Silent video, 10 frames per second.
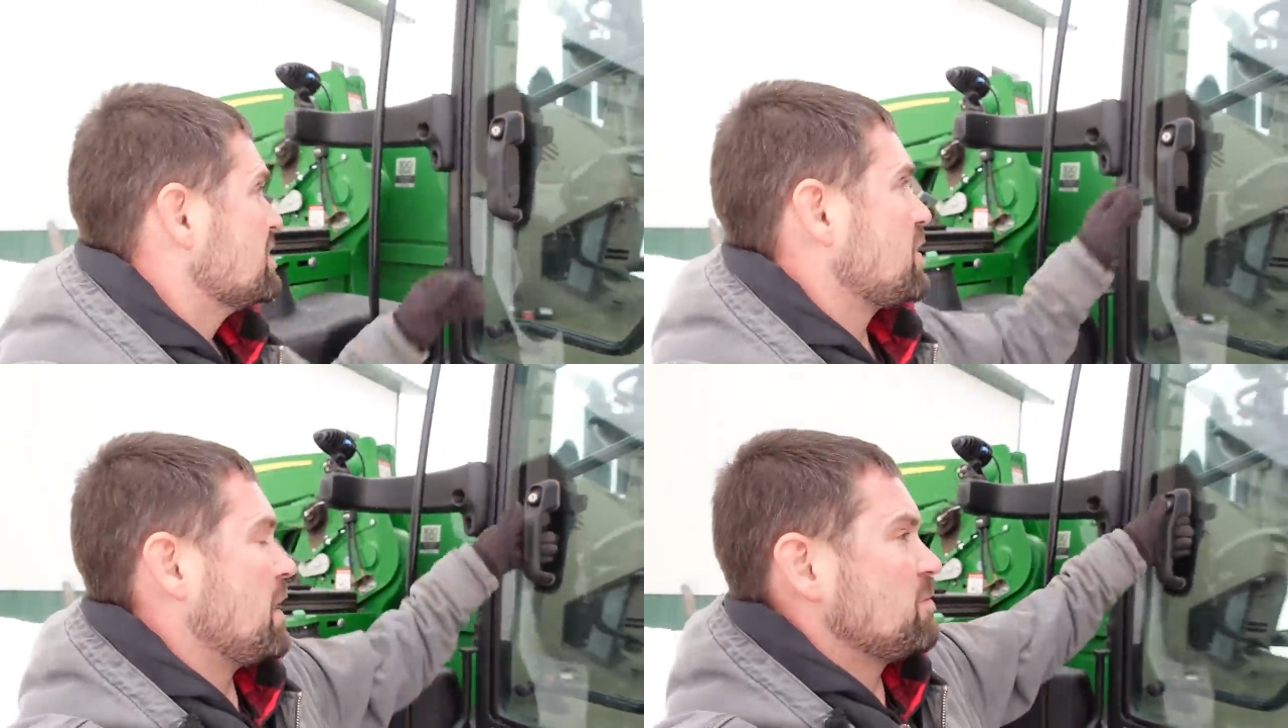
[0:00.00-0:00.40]

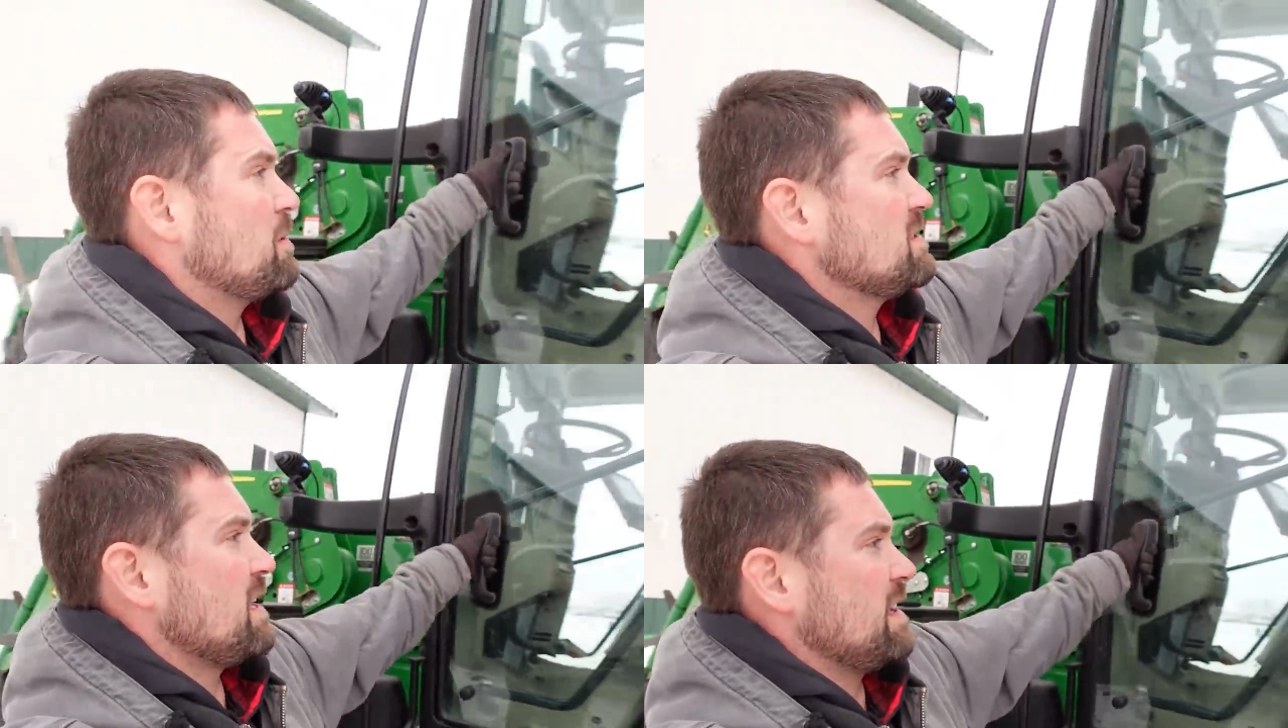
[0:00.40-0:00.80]
dropped
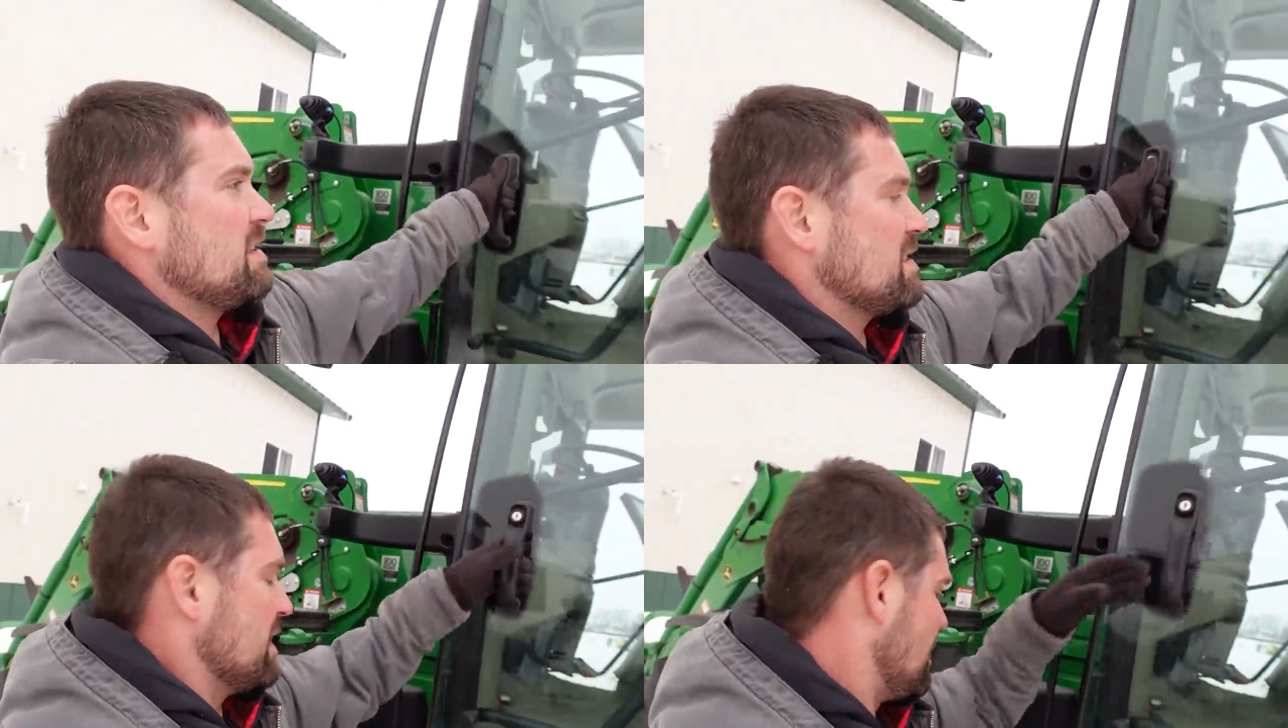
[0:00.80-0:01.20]
one side of
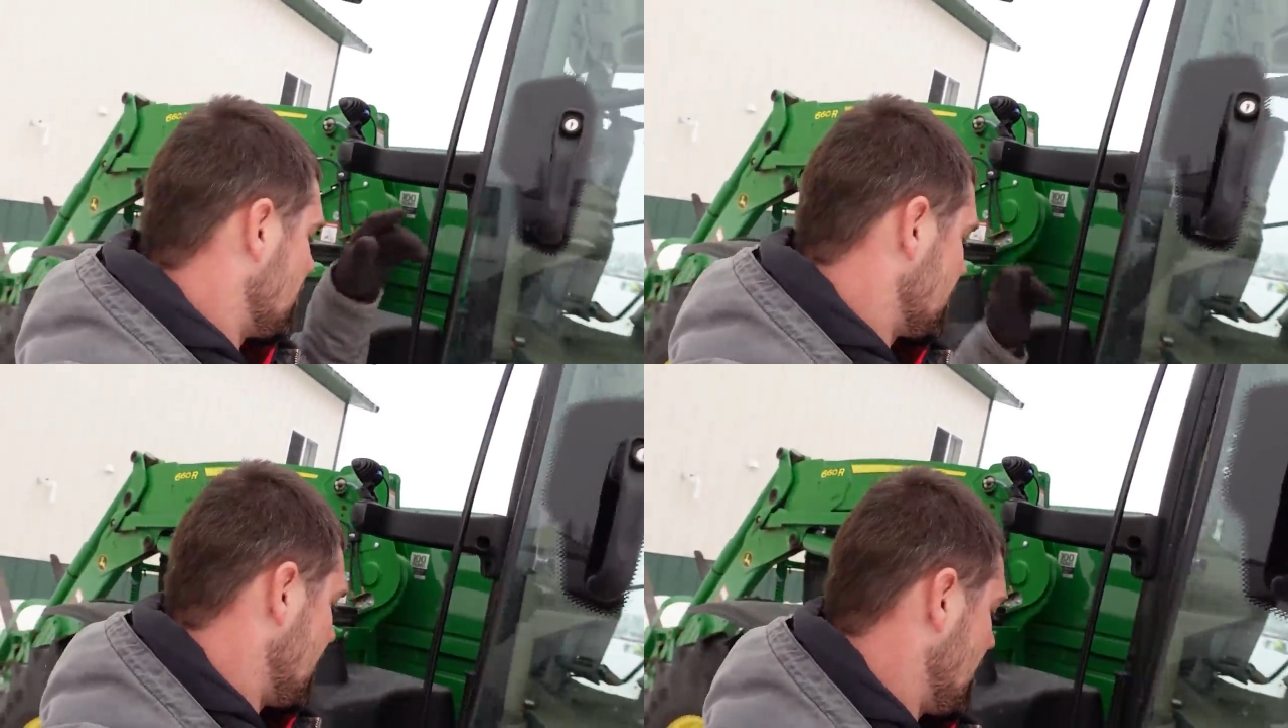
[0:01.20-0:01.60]
the skid
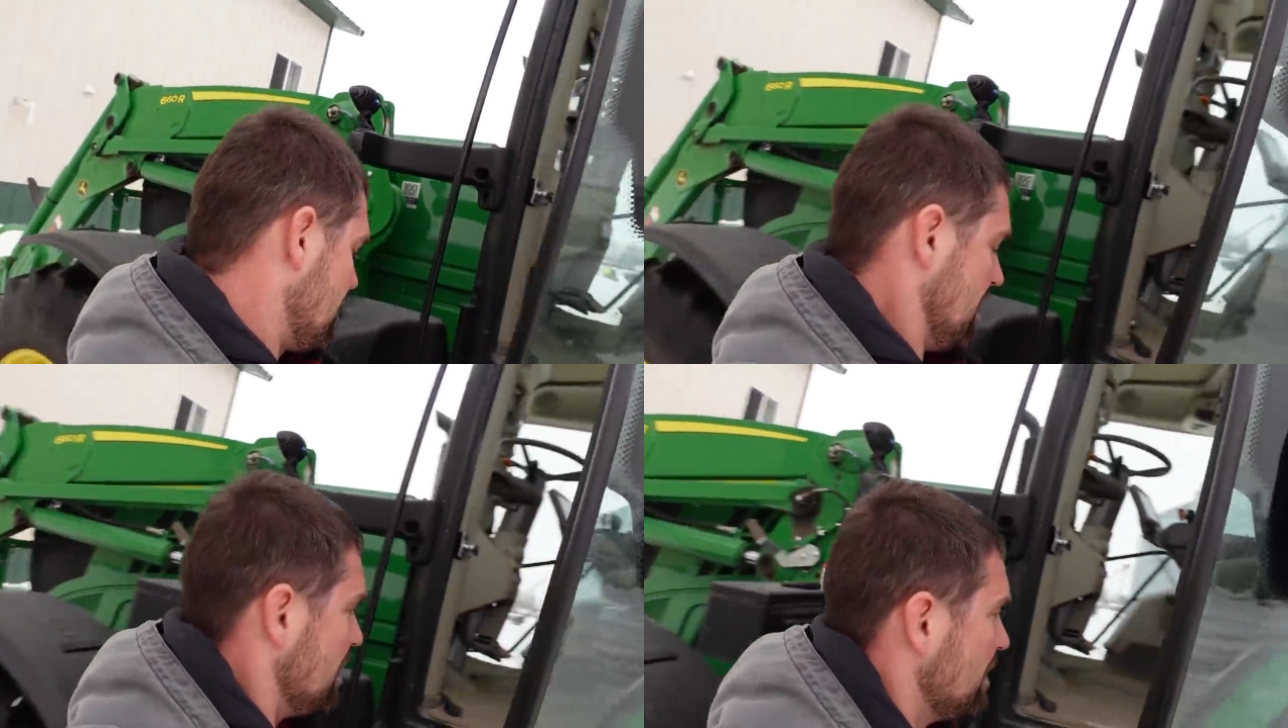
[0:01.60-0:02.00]
loader
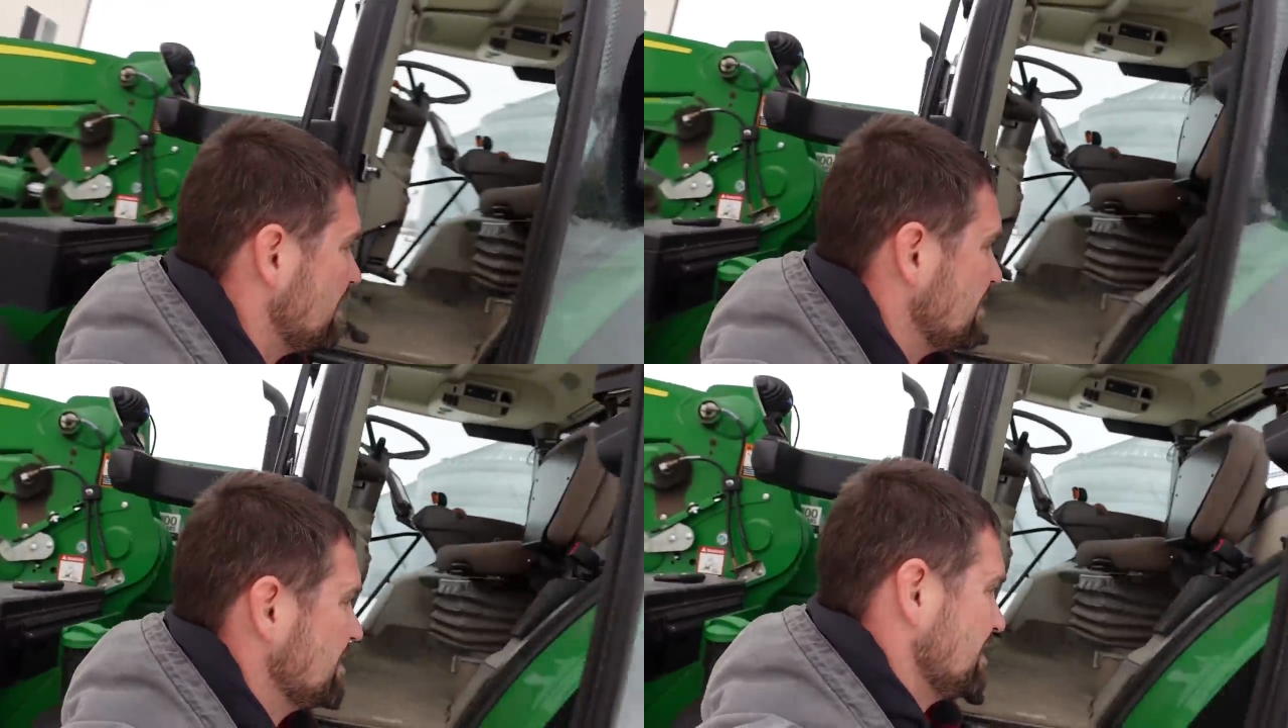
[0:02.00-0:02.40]
down, and
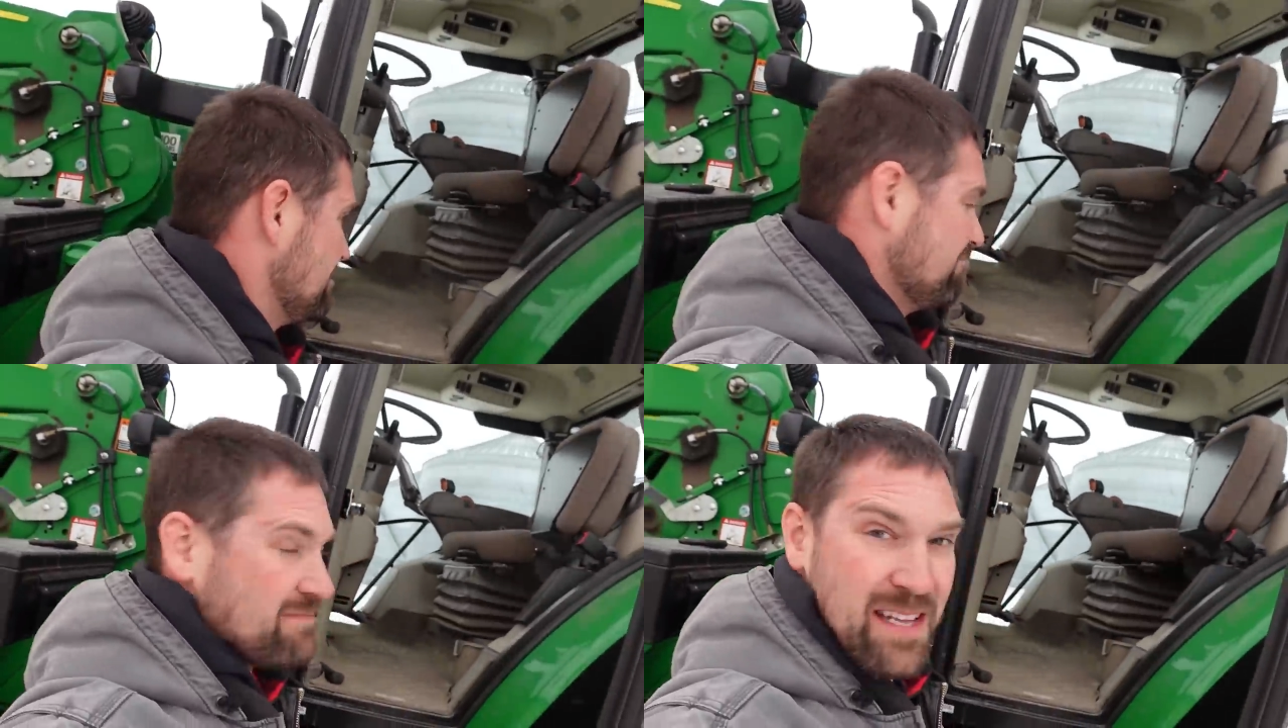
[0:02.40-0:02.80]

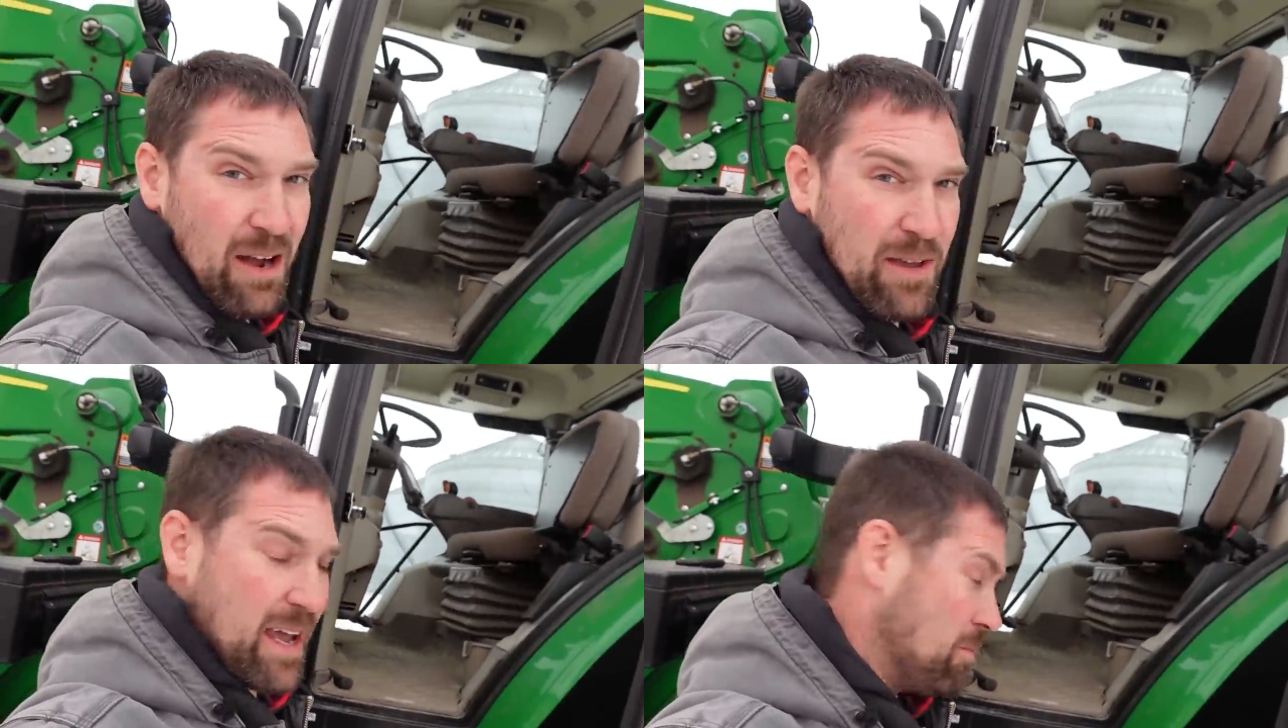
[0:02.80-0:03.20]

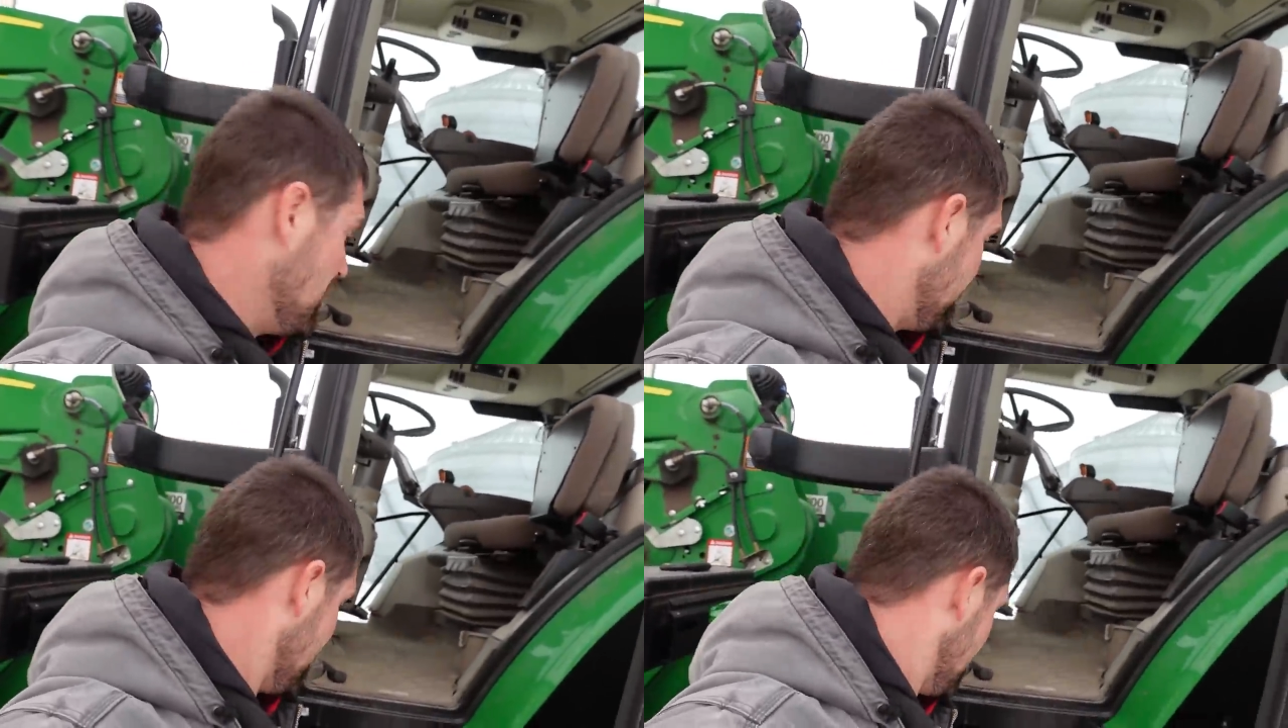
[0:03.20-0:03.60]
now he can't
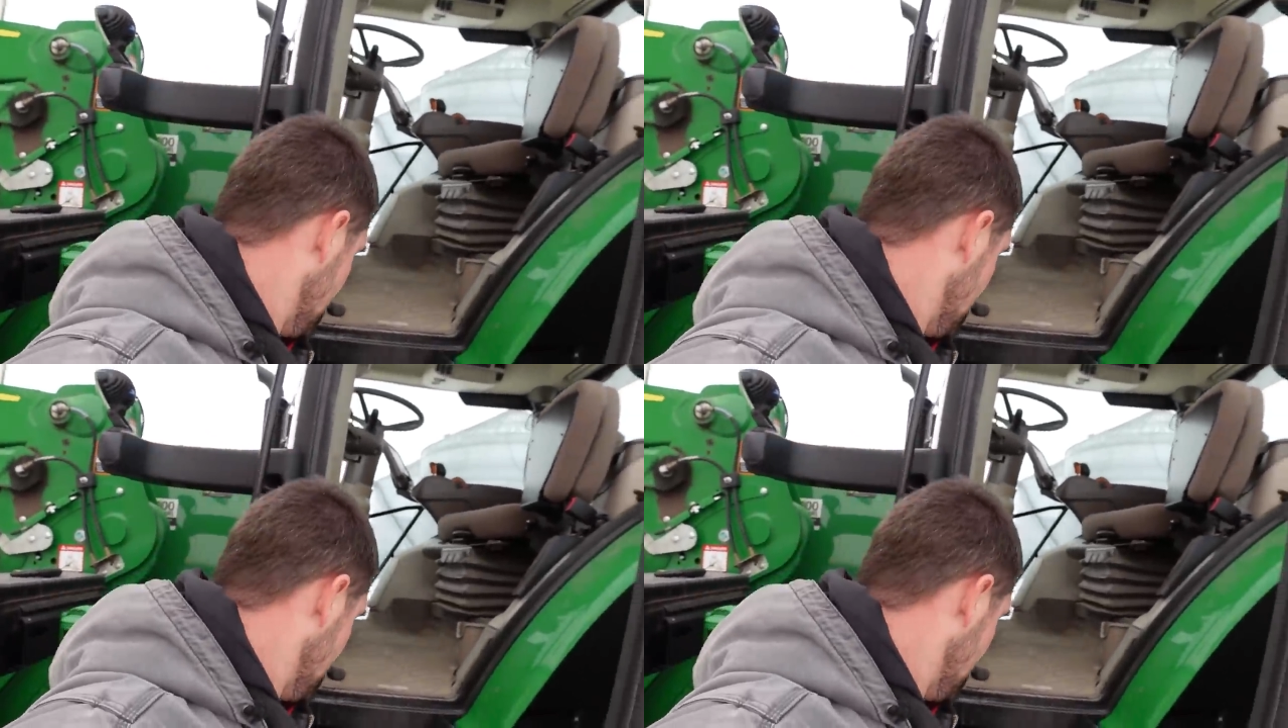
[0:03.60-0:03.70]
move.